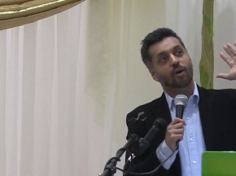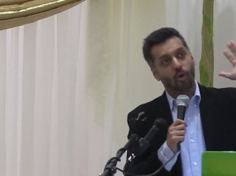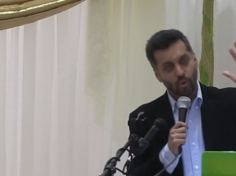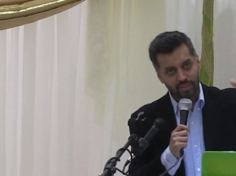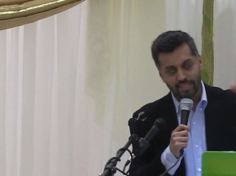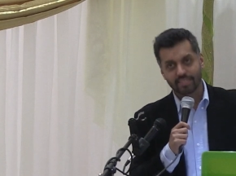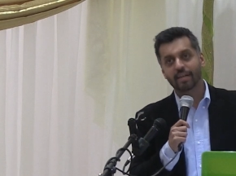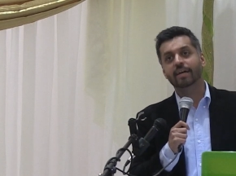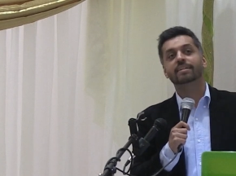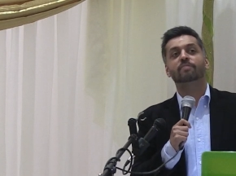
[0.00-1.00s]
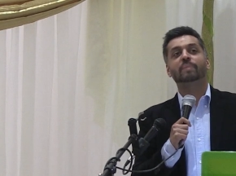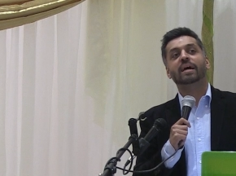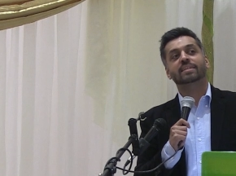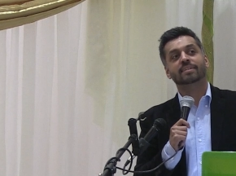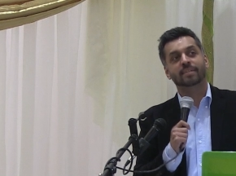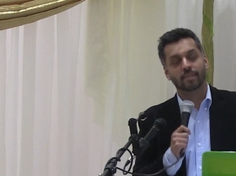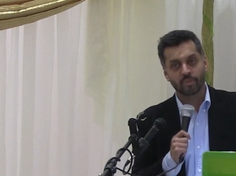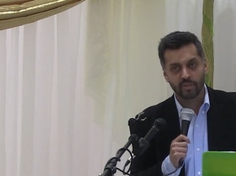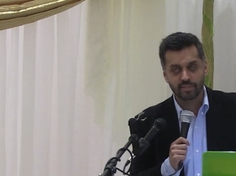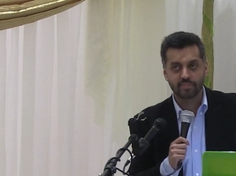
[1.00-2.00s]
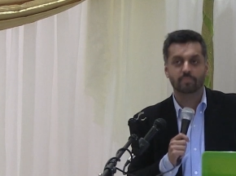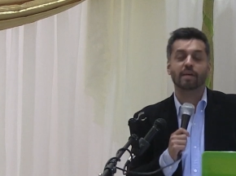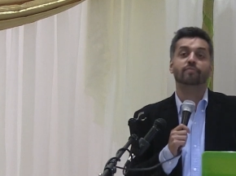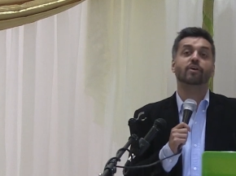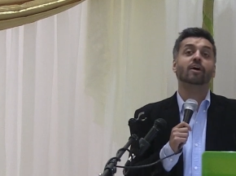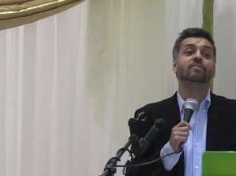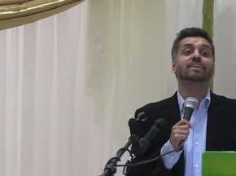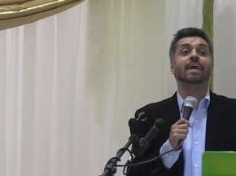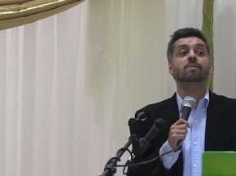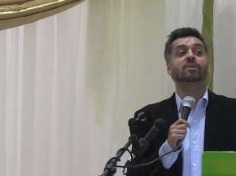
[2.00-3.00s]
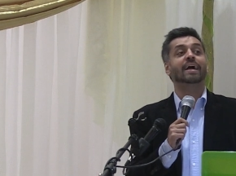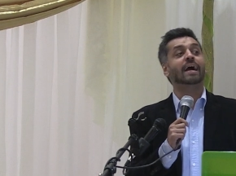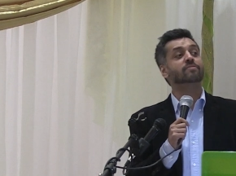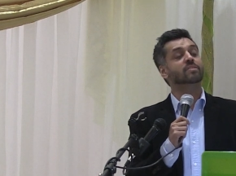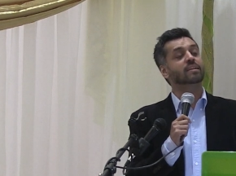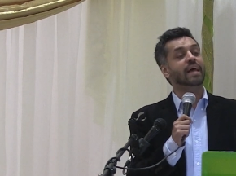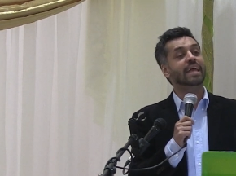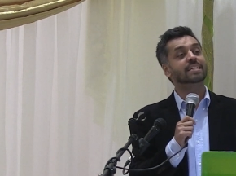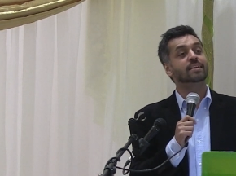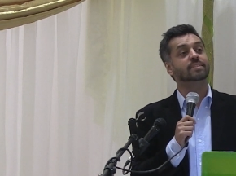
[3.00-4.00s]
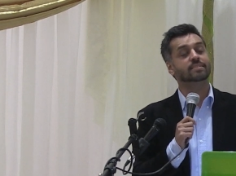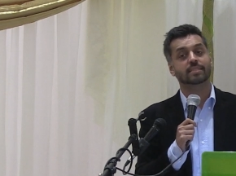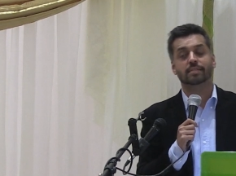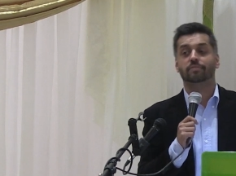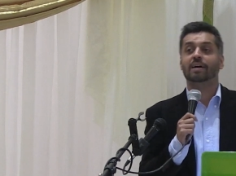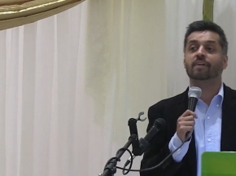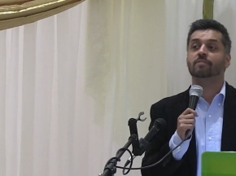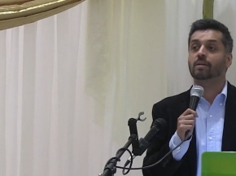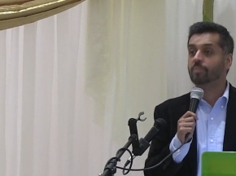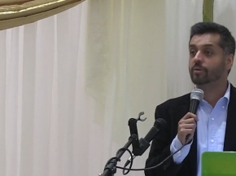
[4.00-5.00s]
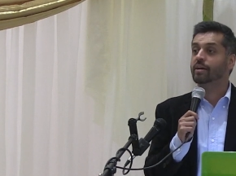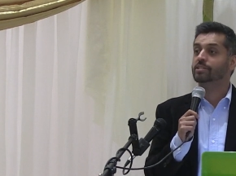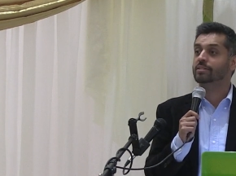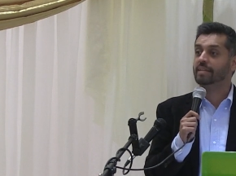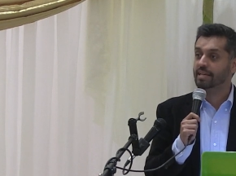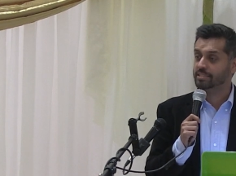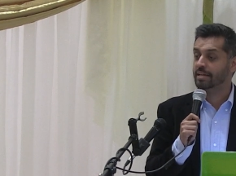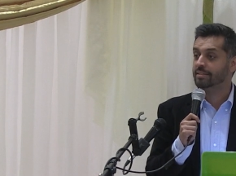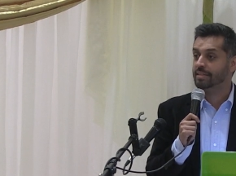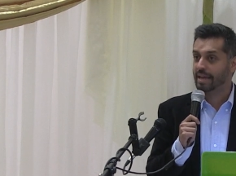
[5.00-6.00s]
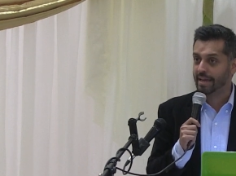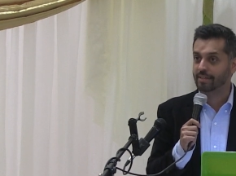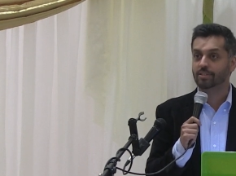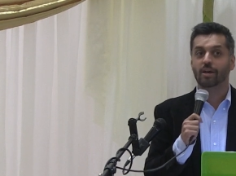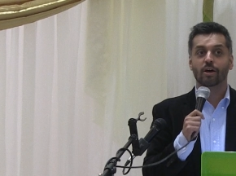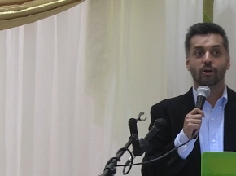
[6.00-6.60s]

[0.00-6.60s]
Only son of Pakistani immigrants. My father came here after the 1965 Immigration Nationality Act.